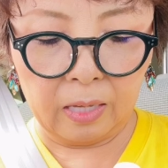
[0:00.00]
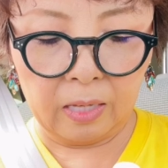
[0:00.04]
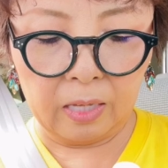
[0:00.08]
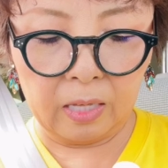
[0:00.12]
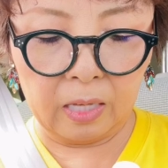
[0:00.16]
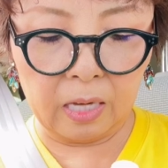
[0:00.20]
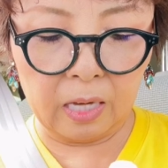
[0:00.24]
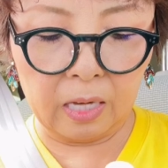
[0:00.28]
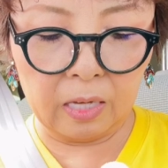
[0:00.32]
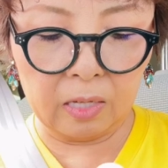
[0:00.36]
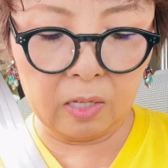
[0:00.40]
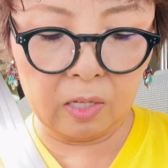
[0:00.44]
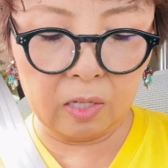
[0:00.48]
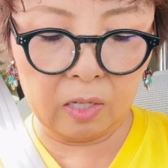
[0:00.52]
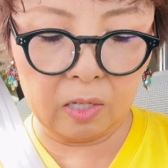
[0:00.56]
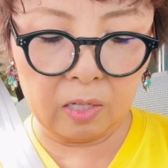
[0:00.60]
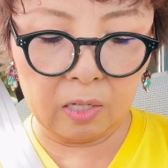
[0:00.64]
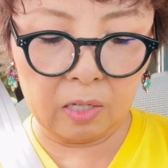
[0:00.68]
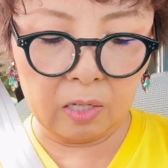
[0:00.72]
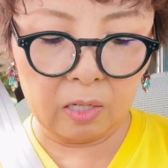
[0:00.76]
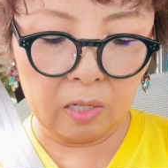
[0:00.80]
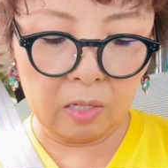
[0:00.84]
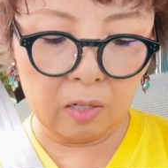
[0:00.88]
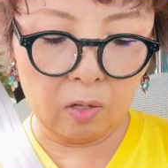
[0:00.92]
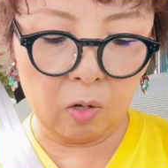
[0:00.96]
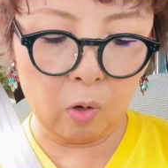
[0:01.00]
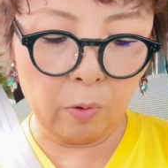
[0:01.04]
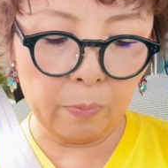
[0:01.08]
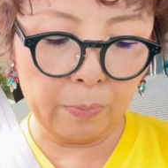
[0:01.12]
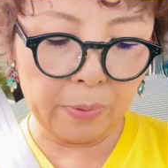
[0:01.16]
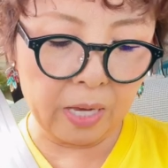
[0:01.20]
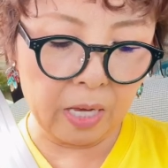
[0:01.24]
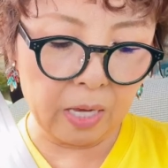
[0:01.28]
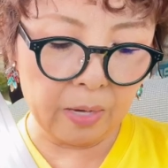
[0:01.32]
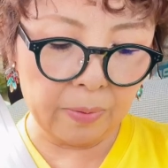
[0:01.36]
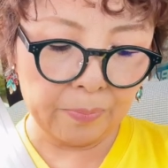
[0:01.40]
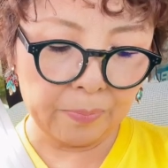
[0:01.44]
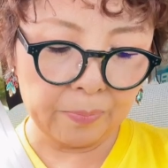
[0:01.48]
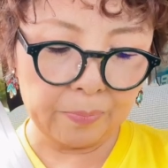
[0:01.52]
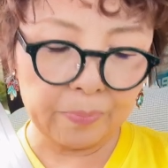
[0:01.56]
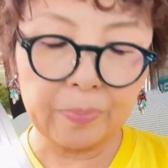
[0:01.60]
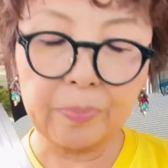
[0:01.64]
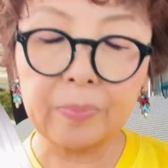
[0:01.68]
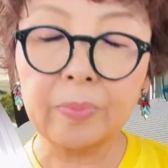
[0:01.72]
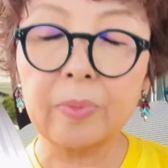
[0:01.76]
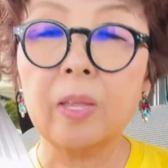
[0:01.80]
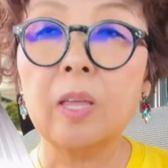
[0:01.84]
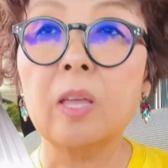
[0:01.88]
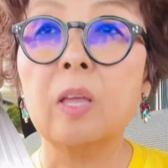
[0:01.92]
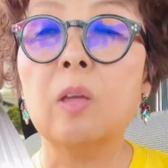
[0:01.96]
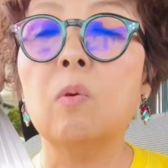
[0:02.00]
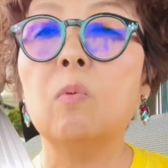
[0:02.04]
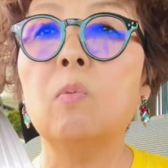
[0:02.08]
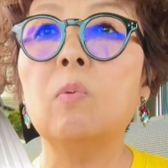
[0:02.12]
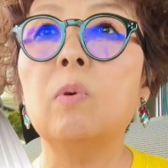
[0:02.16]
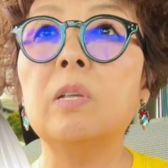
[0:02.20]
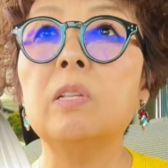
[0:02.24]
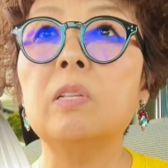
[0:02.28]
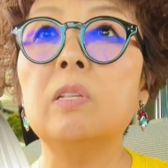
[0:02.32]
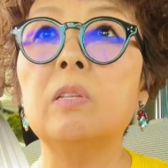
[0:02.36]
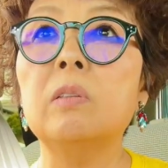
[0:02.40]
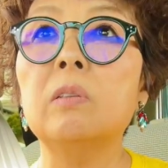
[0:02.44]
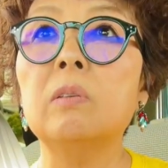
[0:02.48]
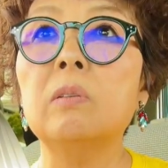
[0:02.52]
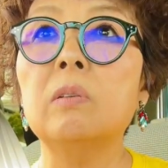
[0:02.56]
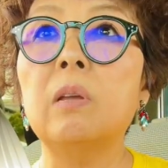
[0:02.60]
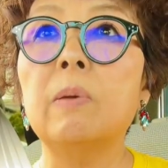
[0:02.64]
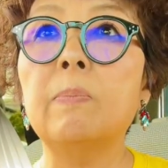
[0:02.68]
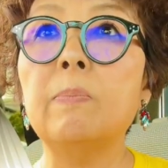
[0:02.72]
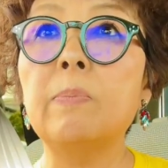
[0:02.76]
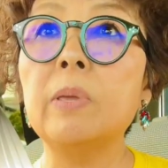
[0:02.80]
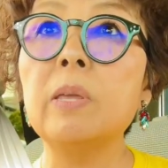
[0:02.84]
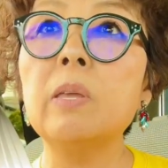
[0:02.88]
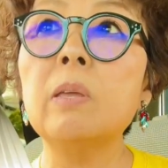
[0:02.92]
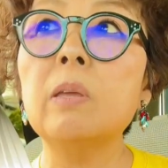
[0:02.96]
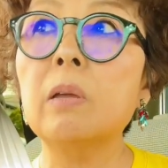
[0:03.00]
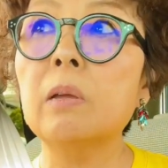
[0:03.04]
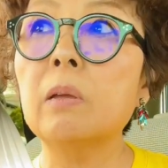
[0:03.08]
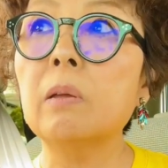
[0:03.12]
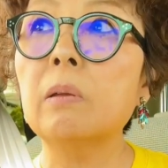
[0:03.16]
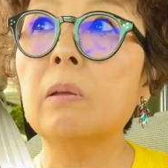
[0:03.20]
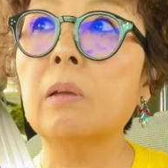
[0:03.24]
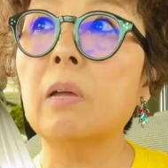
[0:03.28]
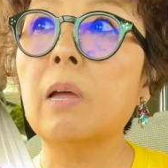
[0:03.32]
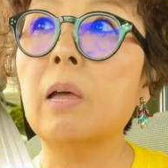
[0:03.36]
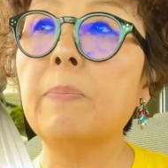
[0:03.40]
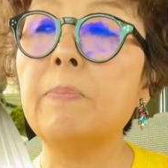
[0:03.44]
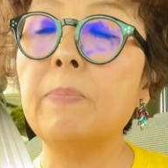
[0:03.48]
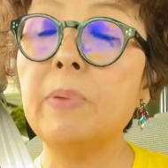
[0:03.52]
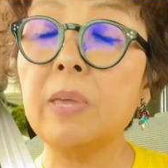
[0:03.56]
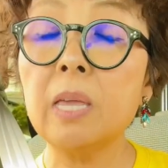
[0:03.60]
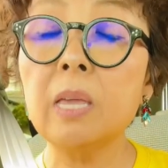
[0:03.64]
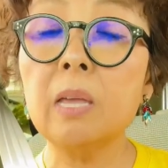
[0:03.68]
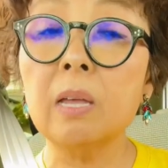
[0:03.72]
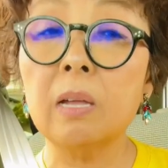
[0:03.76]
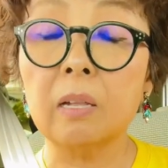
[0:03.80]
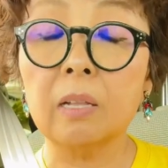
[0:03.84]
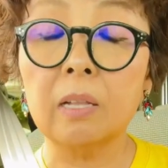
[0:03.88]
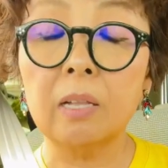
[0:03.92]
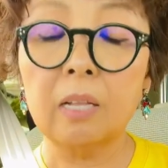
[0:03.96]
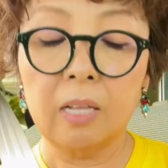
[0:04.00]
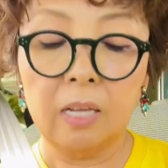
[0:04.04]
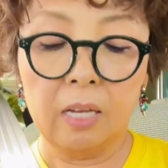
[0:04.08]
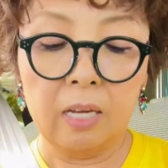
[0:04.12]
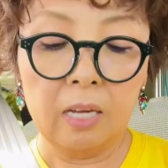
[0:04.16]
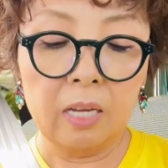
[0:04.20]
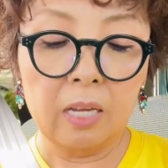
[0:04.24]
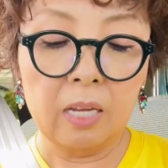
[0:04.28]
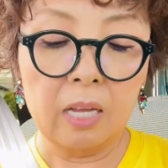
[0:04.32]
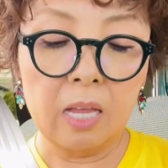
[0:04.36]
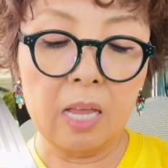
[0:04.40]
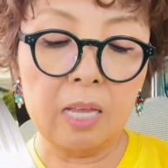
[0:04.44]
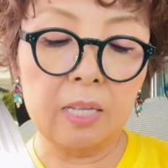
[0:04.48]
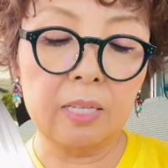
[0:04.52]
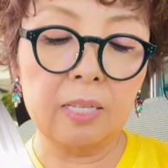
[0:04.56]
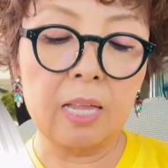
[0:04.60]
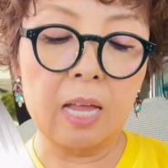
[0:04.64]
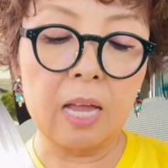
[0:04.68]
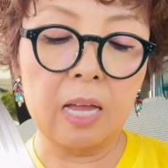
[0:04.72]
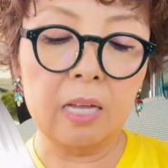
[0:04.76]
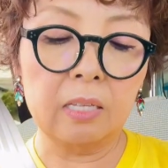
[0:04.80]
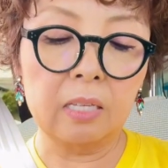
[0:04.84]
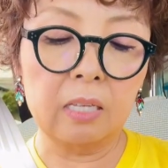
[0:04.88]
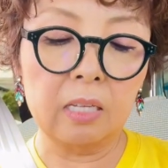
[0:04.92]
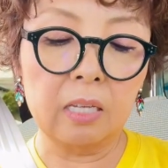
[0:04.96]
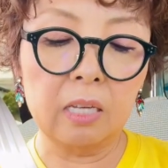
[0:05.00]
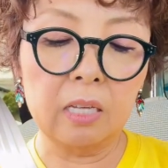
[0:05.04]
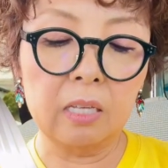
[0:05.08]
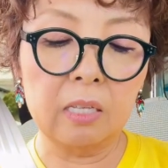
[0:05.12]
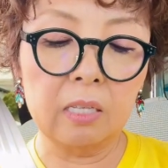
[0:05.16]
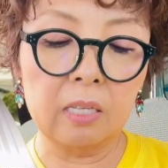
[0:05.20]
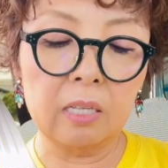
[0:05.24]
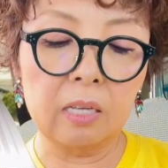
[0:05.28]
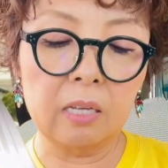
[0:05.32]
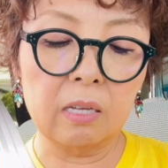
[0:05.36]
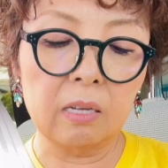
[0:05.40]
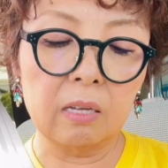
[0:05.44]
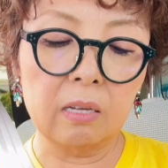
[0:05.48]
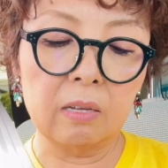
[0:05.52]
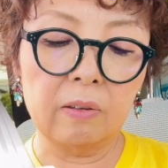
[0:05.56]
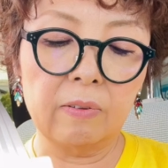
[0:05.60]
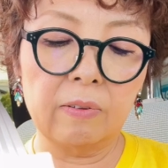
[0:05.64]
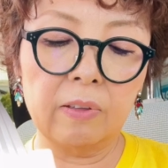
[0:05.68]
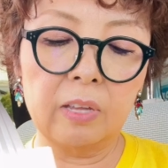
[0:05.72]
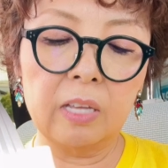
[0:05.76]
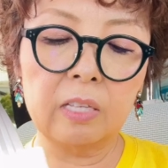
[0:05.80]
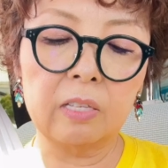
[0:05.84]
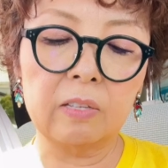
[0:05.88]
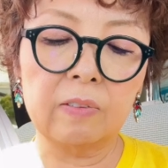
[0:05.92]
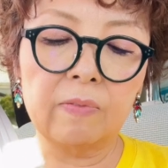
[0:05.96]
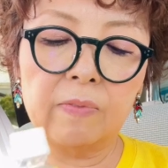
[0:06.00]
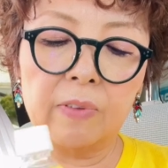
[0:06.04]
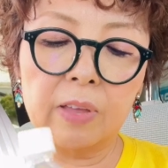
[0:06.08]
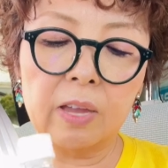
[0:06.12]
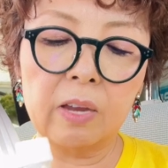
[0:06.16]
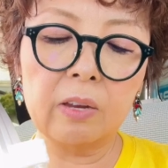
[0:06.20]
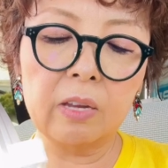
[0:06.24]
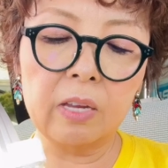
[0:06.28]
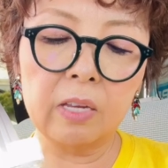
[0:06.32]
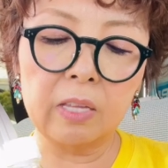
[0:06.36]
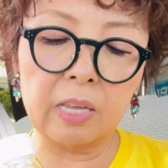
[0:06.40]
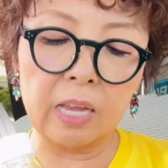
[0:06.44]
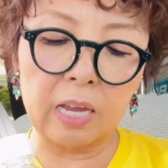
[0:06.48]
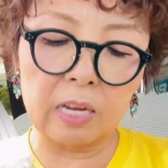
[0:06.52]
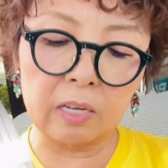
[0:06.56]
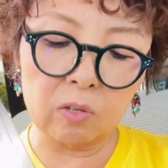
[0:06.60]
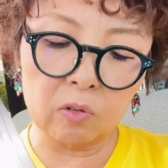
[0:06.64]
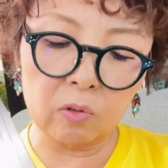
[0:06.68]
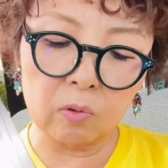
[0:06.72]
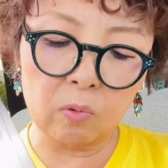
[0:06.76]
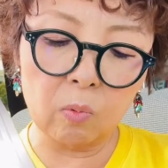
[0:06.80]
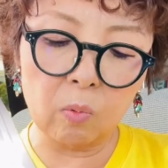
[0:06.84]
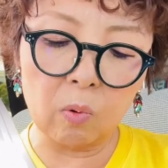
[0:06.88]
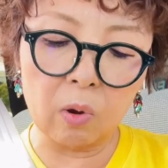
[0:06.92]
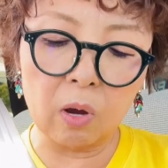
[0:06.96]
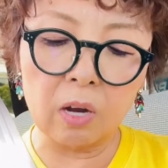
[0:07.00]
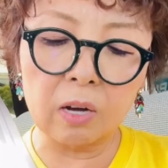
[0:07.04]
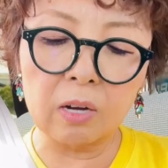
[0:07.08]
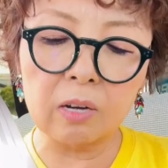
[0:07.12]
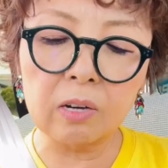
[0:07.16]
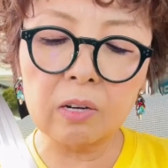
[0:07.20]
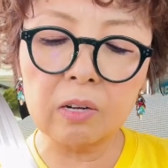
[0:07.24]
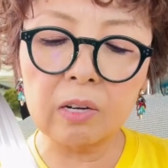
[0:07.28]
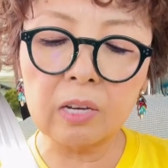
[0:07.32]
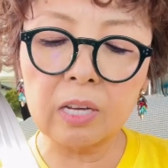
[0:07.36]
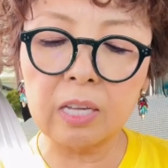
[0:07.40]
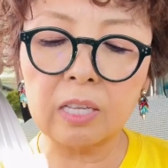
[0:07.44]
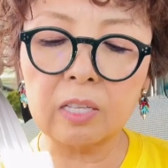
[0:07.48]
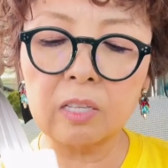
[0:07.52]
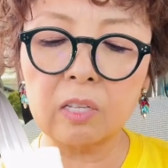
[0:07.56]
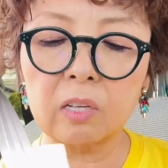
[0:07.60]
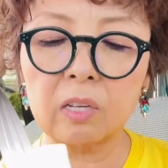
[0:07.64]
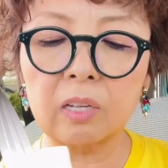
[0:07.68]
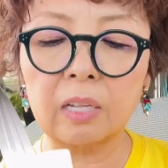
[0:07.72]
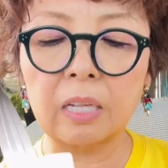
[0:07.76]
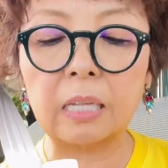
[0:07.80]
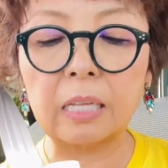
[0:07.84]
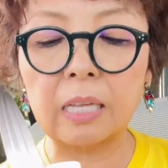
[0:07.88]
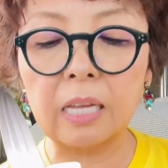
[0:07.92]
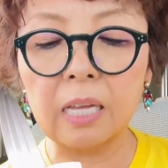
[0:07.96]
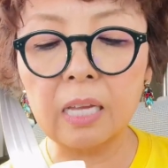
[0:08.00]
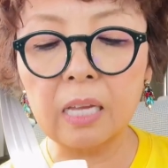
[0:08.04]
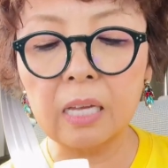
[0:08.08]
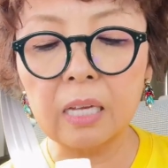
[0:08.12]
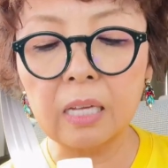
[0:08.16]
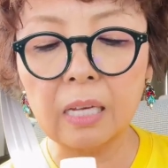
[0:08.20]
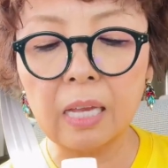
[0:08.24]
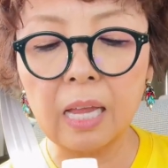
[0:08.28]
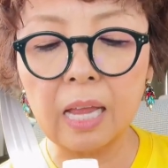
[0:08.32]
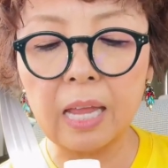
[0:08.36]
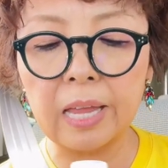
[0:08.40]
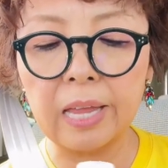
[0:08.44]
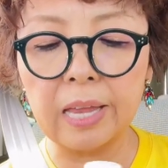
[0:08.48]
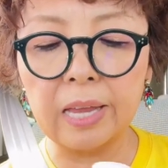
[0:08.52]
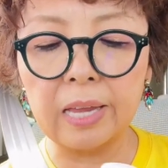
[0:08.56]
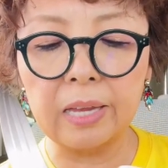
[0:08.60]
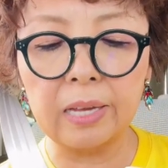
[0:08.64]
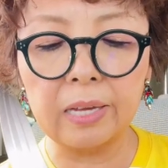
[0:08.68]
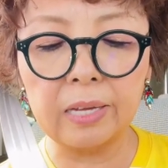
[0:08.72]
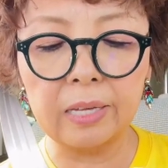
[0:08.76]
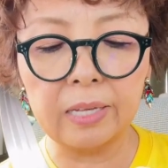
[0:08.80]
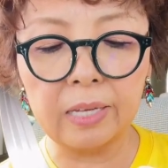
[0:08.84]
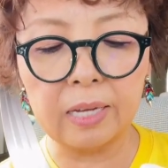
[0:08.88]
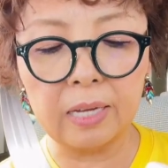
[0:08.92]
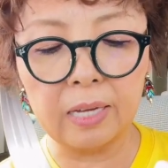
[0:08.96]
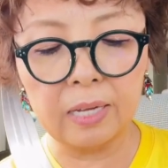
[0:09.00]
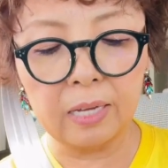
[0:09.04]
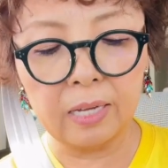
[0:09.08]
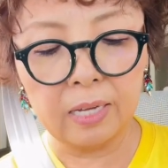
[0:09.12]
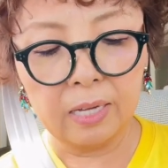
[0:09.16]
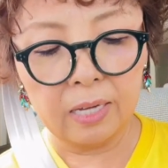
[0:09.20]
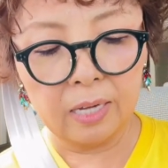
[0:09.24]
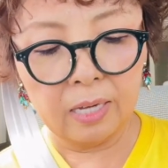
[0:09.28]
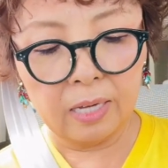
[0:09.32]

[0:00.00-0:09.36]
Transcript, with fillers: catch copy wants to appe appeal is that it's uh, it's very natural water. It's clean and uh,